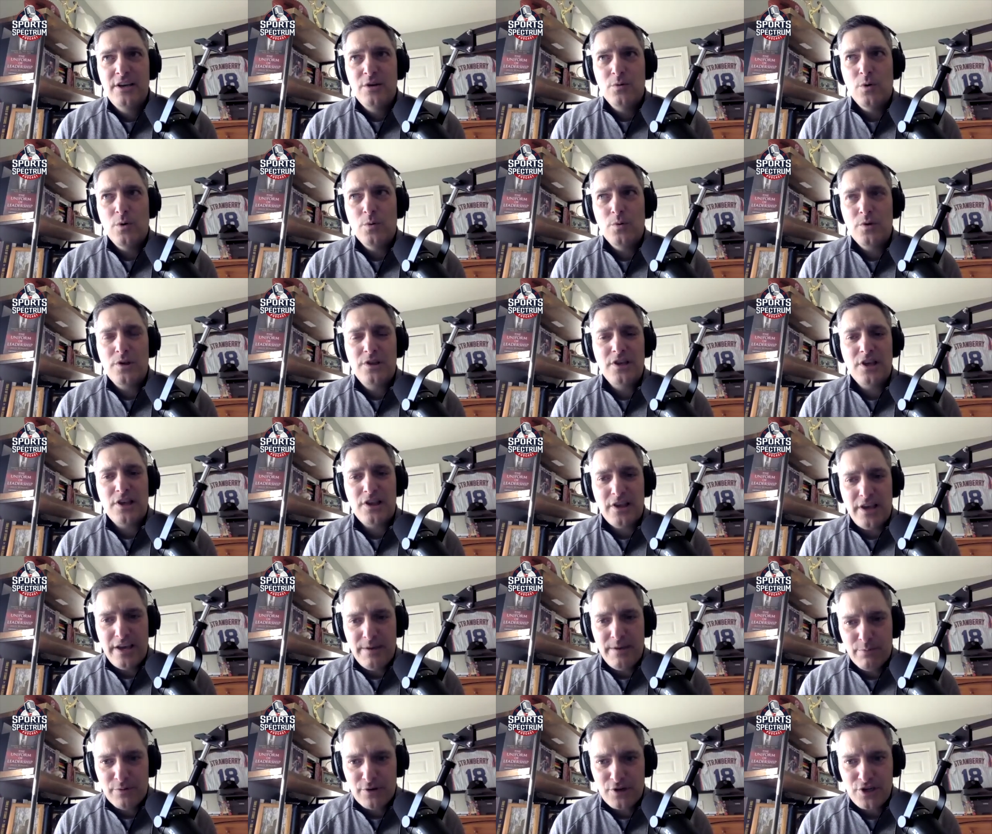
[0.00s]
What was
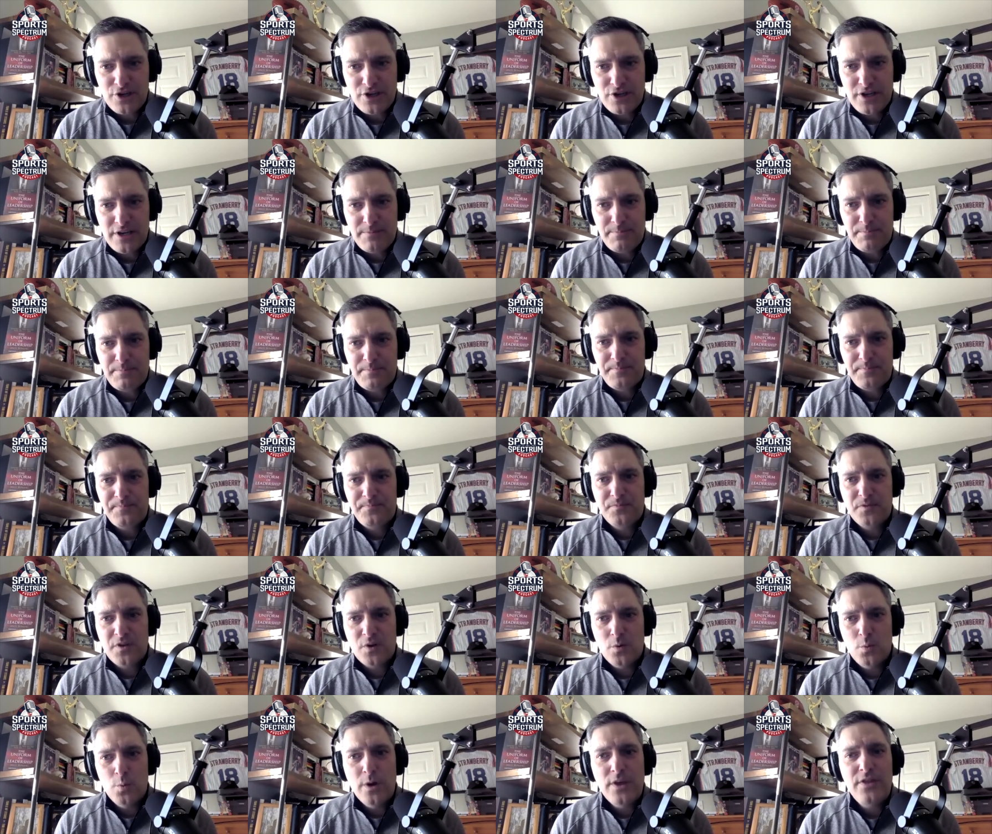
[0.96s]
discipleship
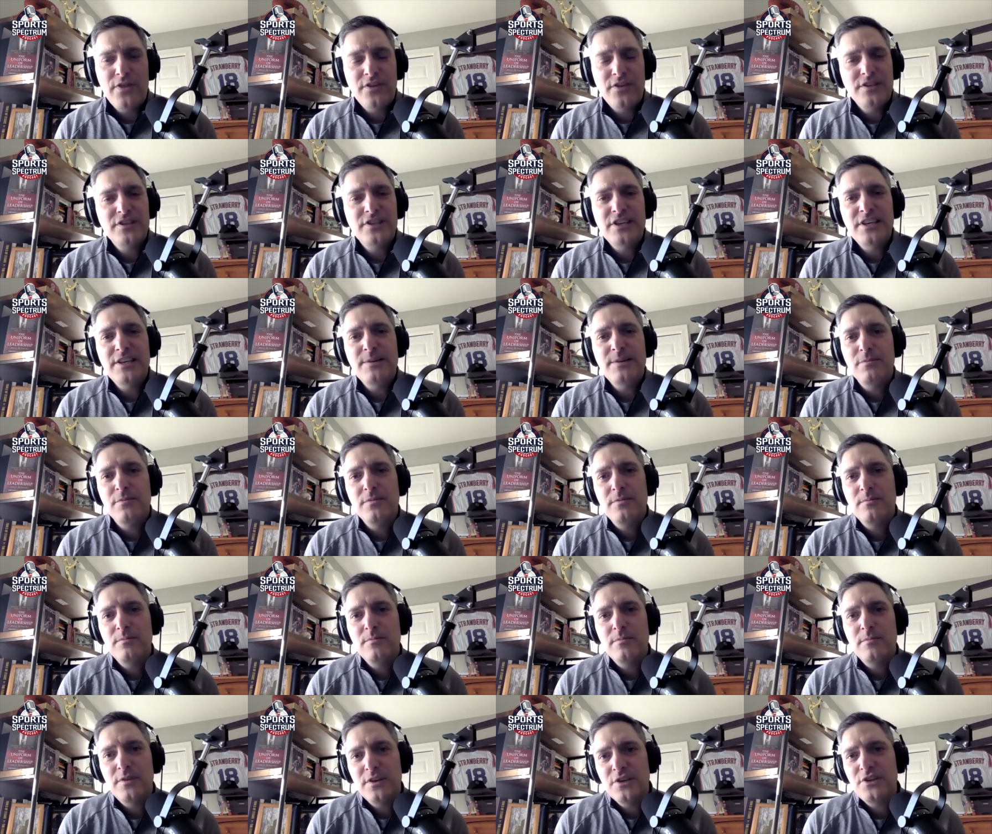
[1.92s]
with the team
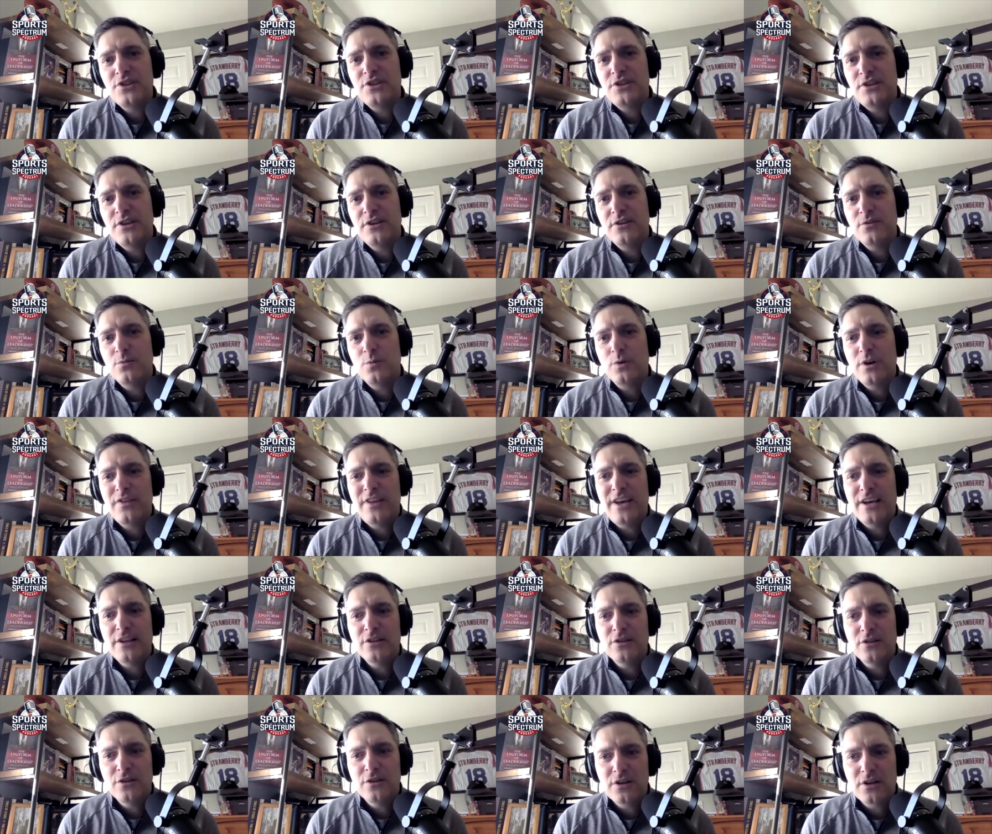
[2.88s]
this year? What did
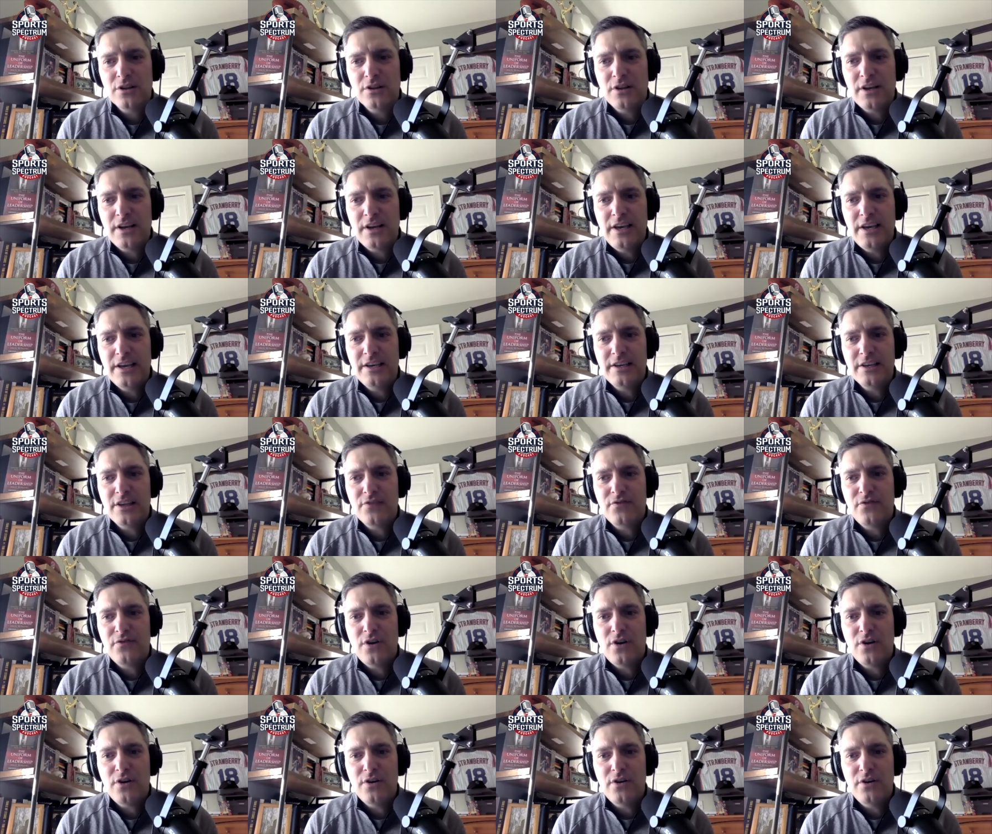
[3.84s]
that look like as
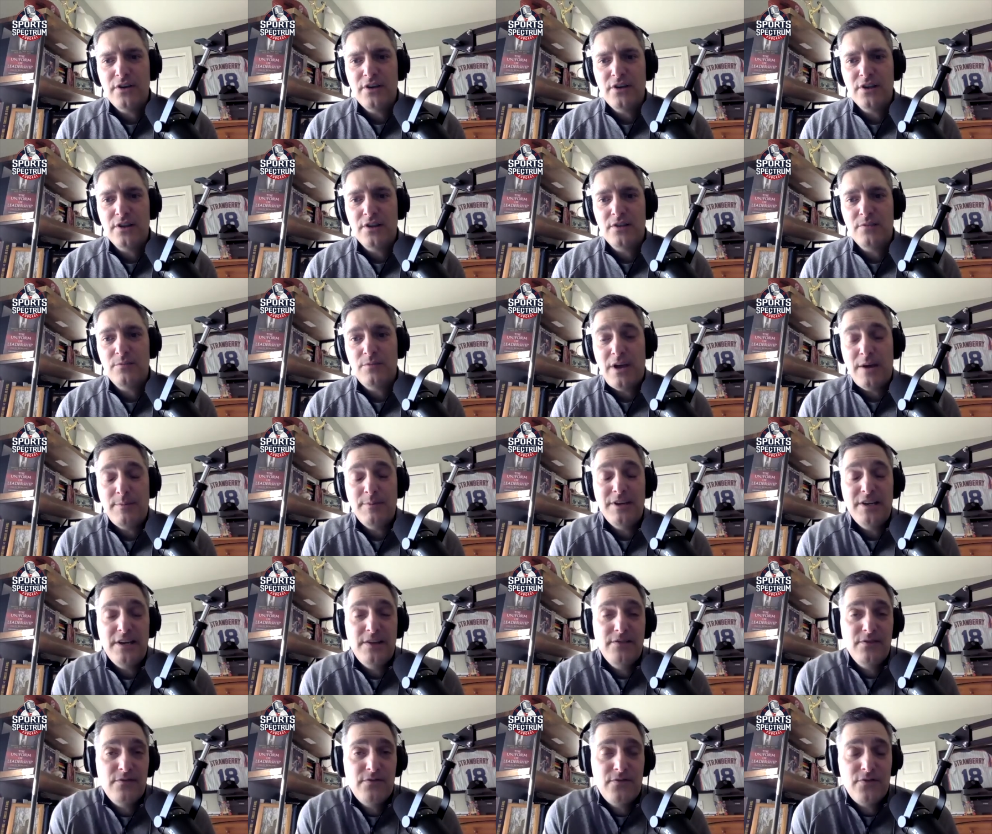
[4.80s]
far as, I mean,
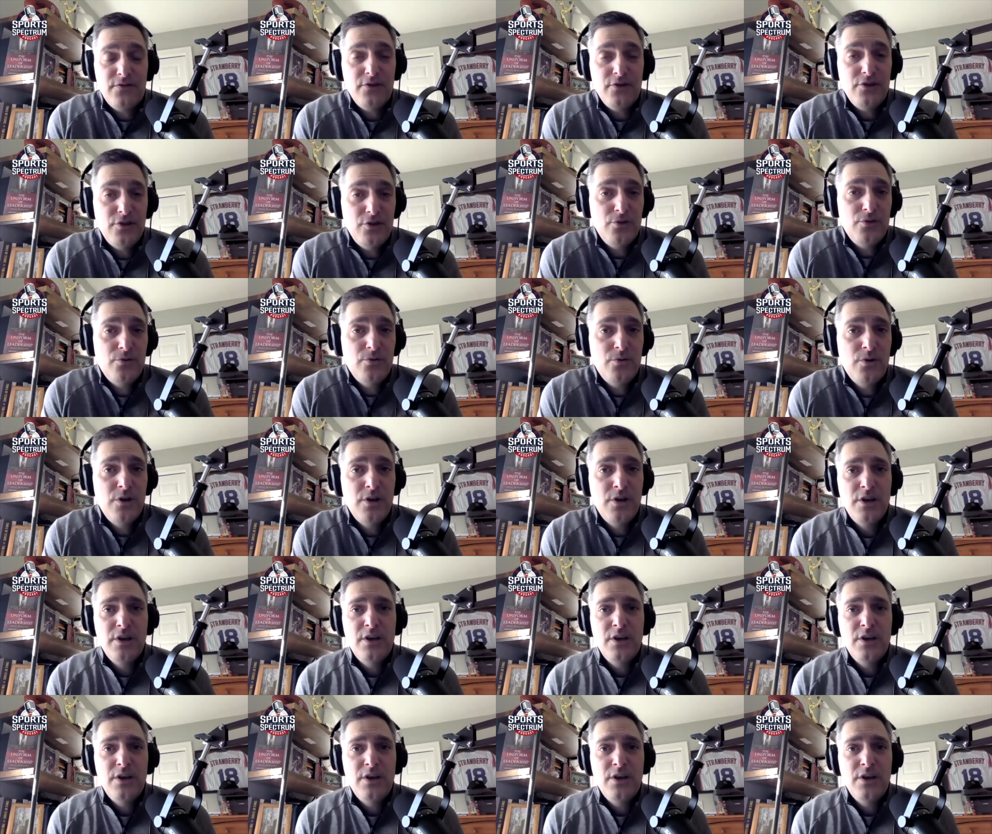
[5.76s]
even for you